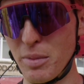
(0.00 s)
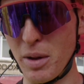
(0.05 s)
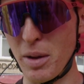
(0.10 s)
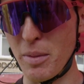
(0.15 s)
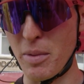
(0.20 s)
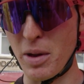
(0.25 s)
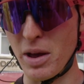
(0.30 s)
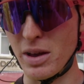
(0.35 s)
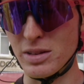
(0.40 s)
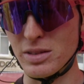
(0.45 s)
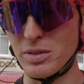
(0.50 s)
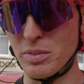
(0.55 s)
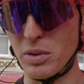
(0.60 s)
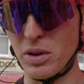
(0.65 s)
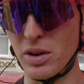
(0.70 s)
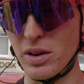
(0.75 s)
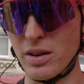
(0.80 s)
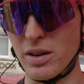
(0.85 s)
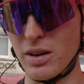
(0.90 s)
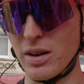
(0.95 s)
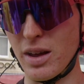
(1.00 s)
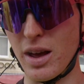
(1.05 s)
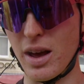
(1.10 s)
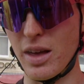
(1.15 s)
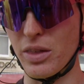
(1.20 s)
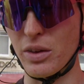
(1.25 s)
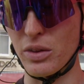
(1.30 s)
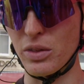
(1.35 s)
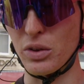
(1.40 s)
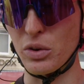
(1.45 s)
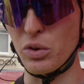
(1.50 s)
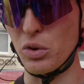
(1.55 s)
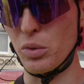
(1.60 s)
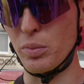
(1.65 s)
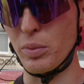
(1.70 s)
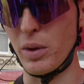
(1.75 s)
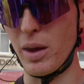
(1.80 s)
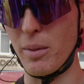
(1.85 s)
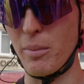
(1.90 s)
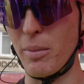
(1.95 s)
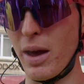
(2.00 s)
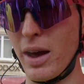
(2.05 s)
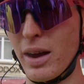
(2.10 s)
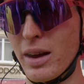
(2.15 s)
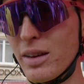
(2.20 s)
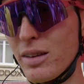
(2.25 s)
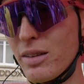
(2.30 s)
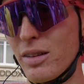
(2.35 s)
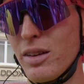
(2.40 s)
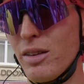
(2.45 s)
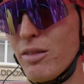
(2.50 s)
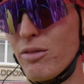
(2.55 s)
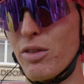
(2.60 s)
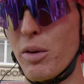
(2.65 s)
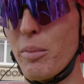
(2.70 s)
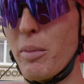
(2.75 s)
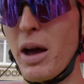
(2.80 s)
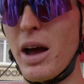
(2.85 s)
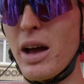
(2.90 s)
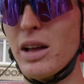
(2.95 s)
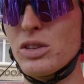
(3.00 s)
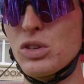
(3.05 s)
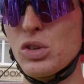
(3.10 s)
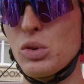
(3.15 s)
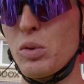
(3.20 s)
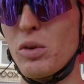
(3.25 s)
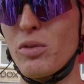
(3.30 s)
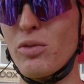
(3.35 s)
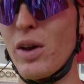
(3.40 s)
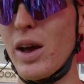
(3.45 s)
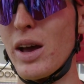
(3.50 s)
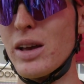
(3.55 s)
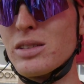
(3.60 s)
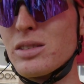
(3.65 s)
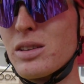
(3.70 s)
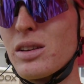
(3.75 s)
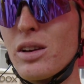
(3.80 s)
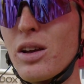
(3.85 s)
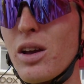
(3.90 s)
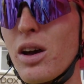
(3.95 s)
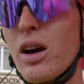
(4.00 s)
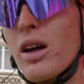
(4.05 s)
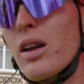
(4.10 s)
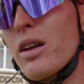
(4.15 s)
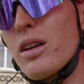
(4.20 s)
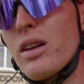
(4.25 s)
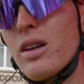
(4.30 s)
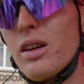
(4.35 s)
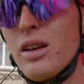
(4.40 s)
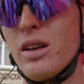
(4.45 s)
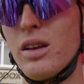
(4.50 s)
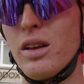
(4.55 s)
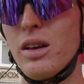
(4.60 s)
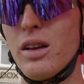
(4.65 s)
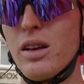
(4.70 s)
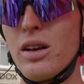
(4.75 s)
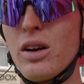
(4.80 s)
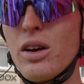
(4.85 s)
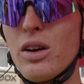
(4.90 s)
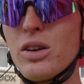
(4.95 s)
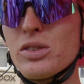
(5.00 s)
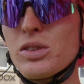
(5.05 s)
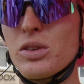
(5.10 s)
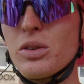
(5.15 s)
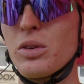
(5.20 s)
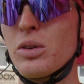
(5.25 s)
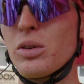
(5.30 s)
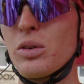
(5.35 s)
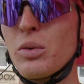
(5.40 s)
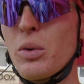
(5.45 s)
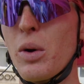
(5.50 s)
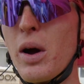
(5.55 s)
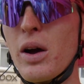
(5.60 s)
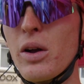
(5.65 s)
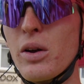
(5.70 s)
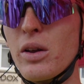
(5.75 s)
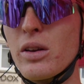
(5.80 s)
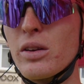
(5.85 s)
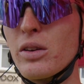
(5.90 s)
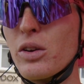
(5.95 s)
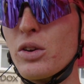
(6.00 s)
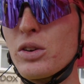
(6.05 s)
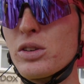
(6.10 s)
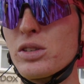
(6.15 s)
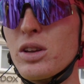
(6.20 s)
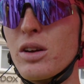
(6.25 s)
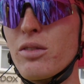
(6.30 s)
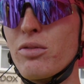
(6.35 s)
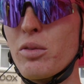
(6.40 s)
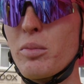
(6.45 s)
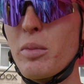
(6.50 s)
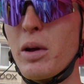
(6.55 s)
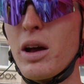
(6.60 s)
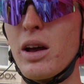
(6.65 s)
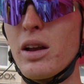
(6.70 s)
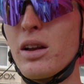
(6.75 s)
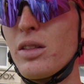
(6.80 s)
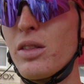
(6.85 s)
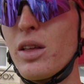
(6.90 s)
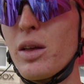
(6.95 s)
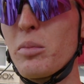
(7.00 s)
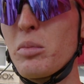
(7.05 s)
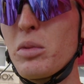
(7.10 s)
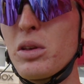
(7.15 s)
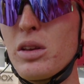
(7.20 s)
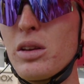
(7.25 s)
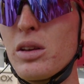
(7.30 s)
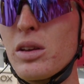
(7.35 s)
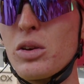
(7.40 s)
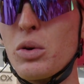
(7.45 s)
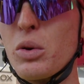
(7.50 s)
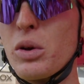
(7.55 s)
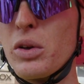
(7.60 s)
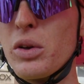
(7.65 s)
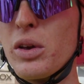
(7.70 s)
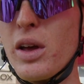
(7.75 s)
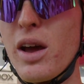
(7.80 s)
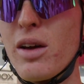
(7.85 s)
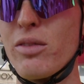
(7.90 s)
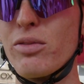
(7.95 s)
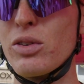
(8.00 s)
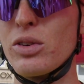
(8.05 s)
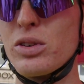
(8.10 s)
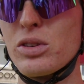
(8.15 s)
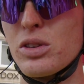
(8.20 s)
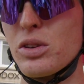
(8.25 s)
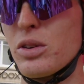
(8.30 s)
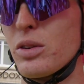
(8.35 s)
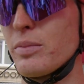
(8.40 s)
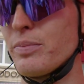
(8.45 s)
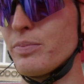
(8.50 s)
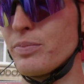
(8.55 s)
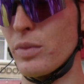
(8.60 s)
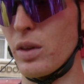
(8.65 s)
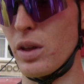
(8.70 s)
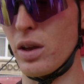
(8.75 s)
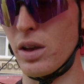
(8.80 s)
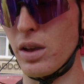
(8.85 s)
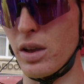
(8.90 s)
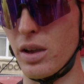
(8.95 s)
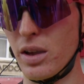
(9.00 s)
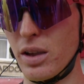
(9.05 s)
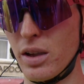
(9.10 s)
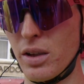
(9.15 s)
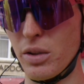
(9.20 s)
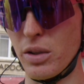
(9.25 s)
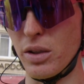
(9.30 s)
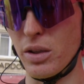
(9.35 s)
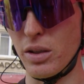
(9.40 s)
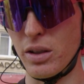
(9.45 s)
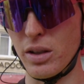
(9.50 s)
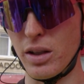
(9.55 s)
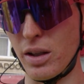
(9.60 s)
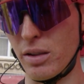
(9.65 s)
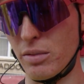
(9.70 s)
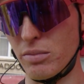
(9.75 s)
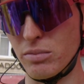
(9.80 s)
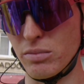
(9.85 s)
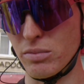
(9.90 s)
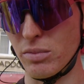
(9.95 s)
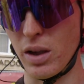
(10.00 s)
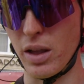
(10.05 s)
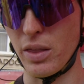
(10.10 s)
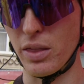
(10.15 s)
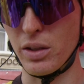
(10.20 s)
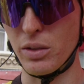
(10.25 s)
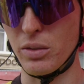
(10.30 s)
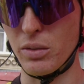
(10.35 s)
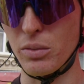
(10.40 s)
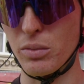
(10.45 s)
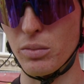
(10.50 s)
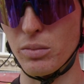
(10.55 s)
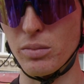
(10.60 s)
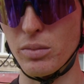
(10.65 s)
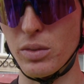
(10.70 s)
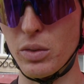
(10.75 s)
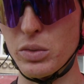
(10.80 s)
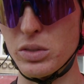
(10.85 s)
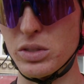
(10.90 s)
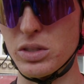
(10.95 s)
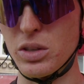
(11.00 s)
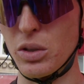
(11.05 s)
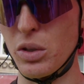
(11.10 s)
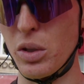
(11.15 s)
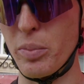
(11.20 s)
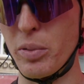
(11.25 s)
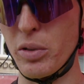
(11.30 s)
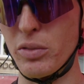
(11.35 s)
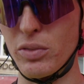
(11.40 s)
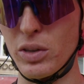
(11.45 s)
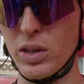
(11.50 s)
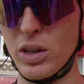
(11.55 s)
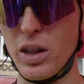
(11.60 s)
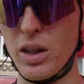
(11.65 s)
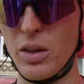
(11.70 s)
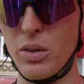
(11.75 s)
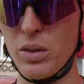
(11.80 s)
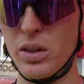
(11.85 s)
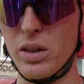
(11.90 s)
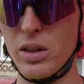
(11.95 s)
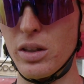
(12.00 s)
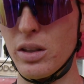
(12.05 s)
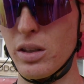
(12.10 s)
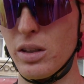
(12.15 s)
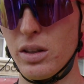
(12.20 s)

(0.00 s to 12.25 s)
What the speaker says: my best, but yeah, the group came back from behind super fast and caught also Wout and Christoph from behind, and then me quickly after. So yeah, I think it was still a perfect day.